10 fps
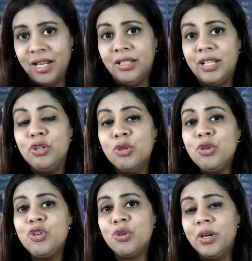Then you
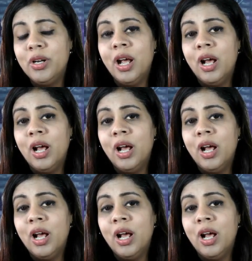should